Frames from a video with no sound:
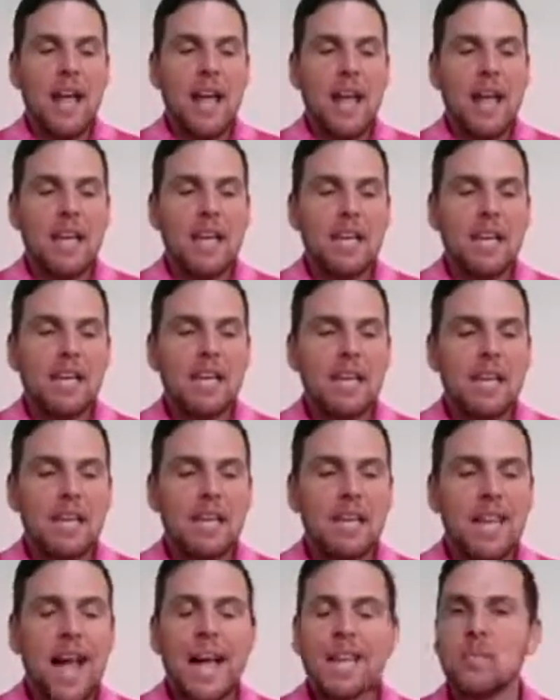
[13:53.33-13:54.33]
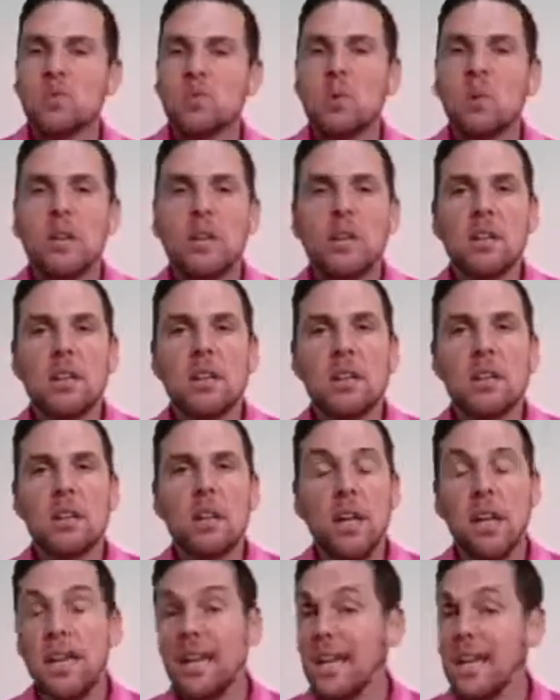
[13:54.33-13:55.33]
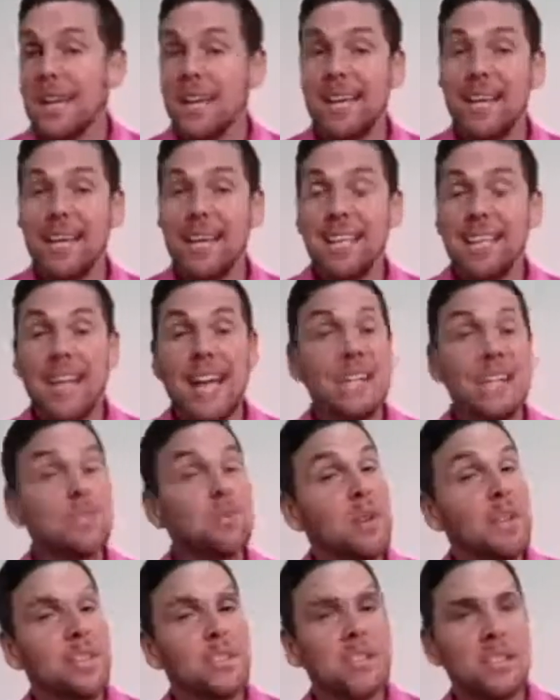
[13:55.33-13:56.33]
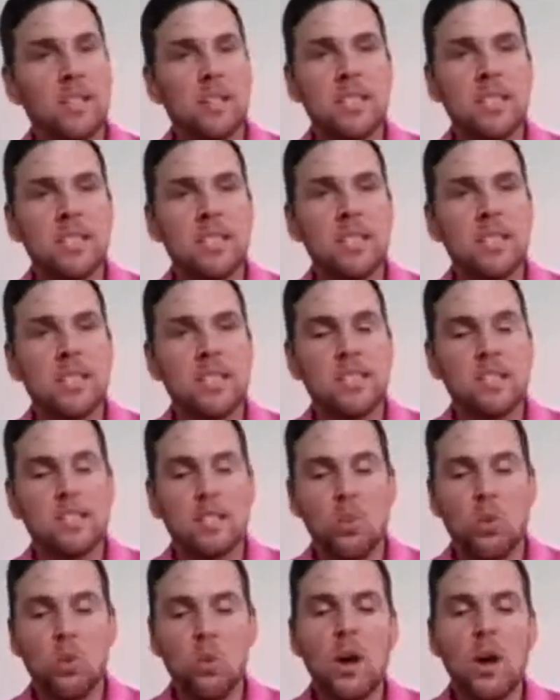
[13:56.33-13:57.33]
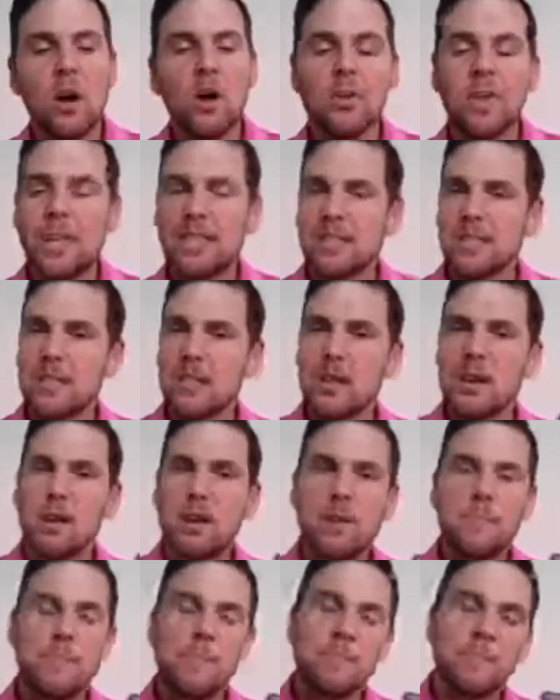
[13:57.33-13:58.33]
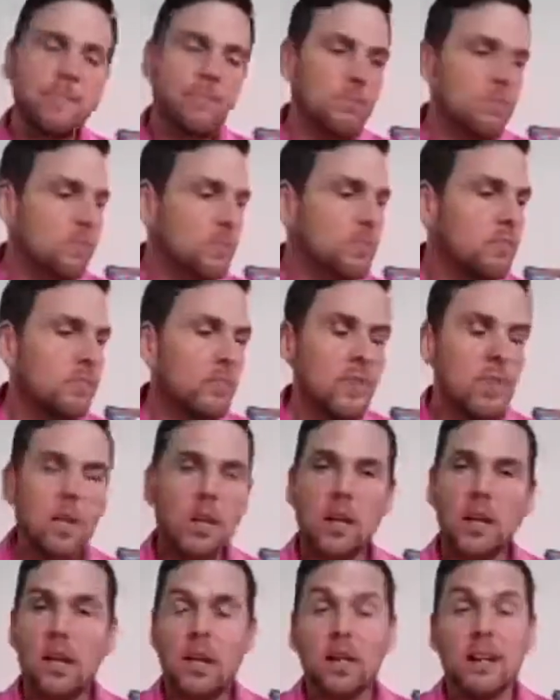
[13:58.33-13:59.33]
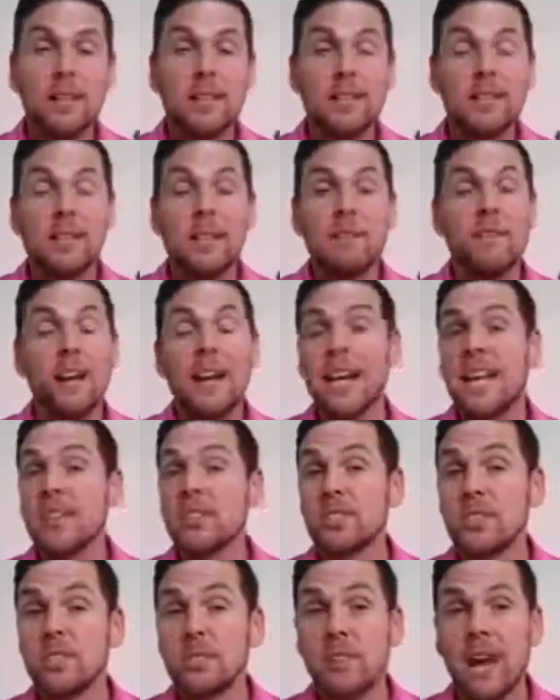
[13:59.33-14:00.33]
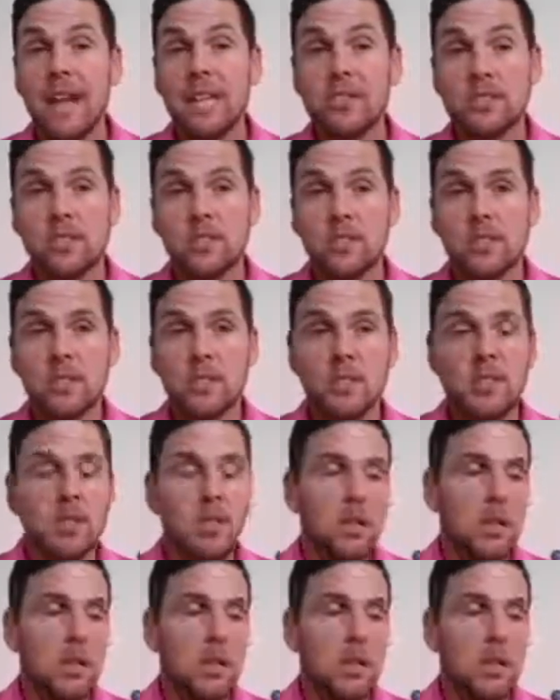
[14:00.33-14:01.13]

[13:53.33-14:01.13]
And that's where I started to see the wealth. I saw financial advisors.